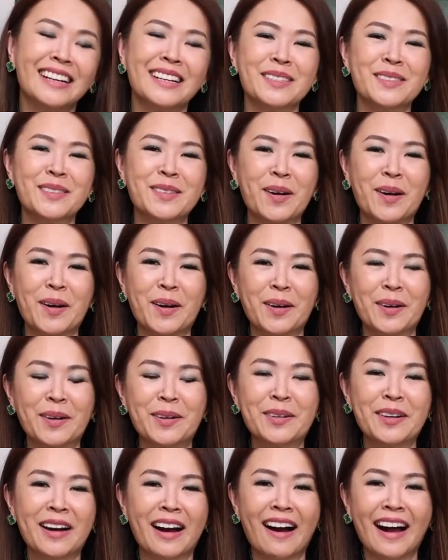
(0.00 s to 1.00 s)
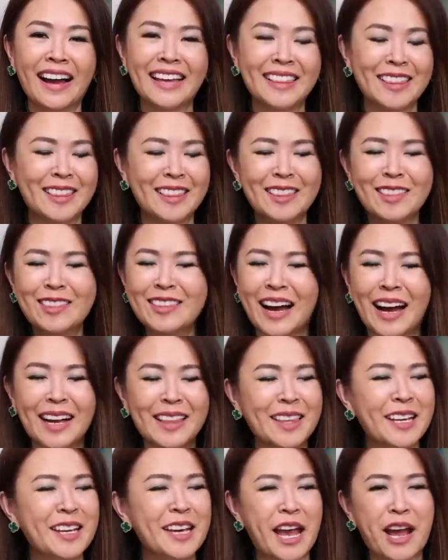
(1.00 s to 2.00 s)
So I I
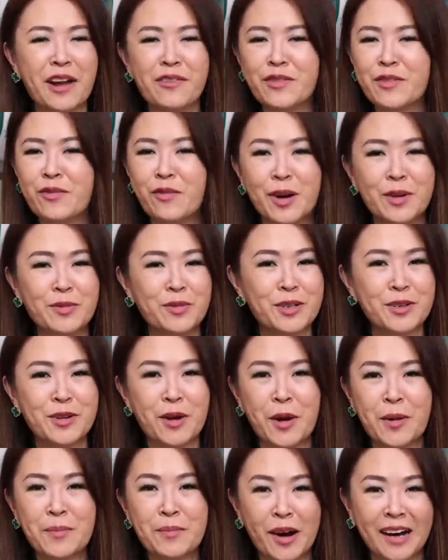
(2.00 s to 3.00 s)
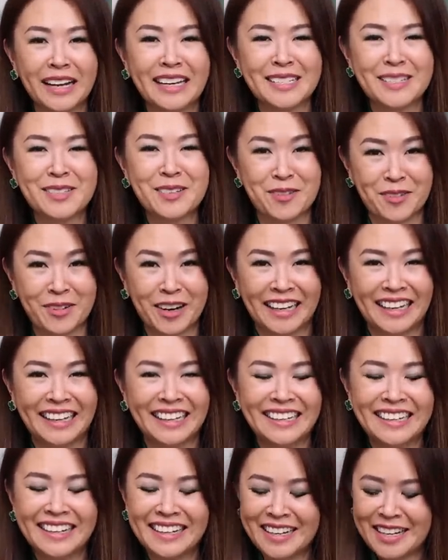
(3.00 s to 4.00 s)
think everyone would know mine is
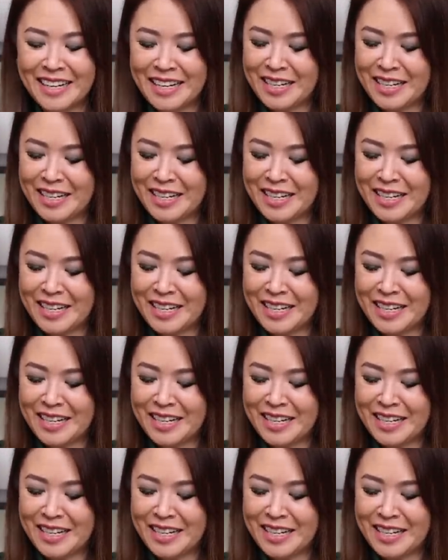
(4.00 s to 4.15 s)
green.